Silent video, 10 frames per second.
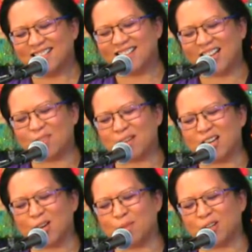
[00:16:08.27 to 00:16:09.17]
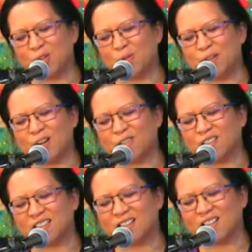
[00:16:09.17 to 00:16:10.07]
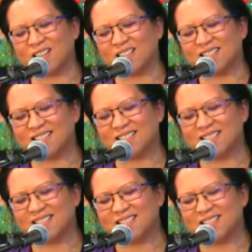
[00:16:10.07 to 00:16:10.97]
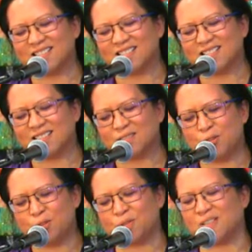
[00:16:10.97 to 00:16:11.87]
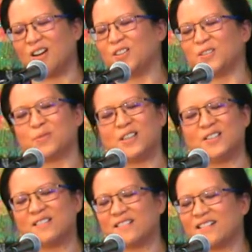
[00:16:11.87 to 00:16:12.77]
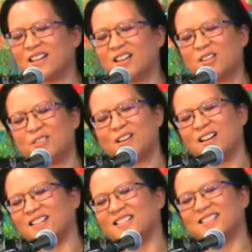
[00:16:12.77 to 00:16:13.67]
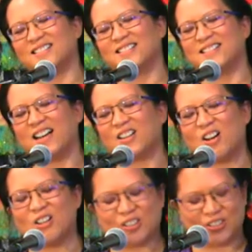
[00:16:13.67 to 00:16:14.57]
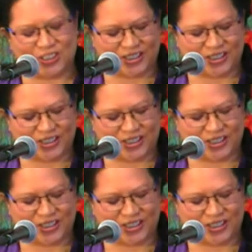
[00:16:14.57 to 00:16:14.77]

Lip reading: and becoming who we already are. Whew, all is well. Thank you, God. I call it good.